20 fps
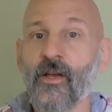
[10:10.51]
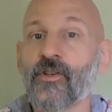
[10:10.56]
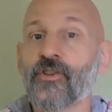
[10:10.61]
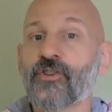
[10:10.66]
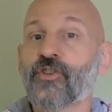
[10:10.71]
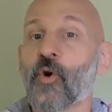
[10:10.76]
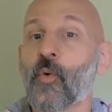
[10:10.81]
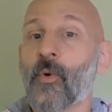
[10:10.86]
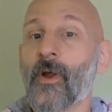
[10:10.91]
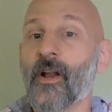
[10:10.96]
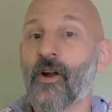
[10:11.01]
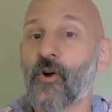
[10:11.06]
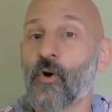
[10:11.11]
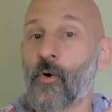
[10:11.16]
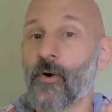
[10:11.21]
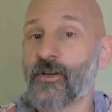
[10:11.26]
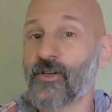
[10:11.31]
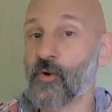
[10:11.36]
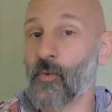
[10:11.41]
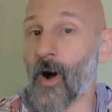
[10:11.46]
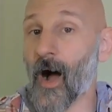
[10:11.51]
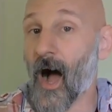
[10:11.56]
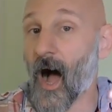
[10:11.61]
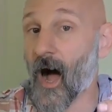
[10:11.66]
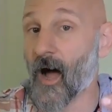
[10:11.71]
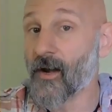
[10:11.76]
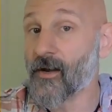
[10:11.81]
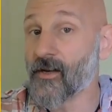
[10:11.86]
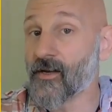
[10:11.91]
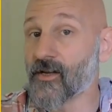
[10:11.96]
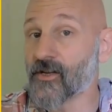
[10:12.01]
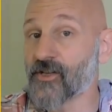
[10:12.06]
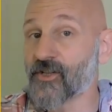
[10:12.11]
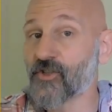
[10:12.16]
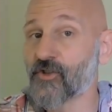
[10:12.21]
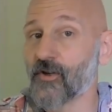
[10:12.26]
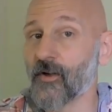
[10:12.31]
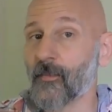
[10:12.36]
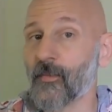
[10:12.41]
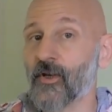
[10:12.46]
So we are going to
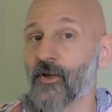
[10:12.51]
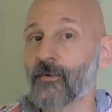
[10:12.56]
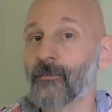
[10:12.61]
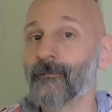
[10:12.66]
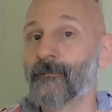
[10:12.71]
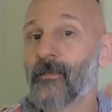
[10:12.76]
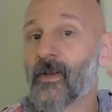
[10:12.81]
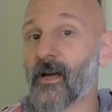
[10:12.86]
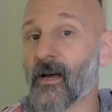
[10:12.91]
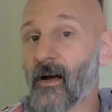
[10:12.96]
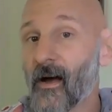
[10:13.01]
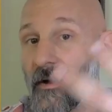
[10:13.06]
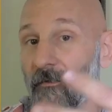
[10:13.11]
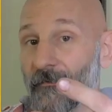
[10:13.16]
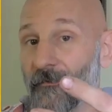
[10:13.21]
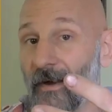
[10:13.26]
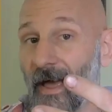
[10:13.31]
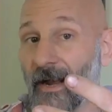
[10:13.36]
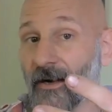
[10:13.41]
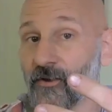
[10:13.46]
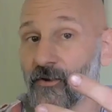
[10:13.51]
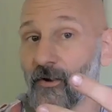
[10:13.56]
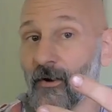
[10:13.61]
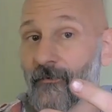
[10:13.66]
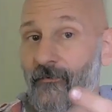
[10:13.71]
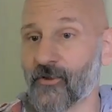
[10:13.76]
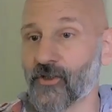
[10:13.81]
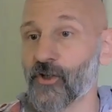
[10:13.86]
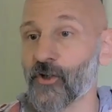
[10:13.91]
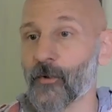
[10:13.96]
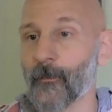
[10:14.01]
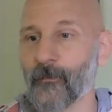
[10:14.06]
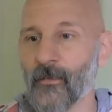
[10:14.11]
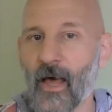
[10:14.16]
undistribute a factor of two.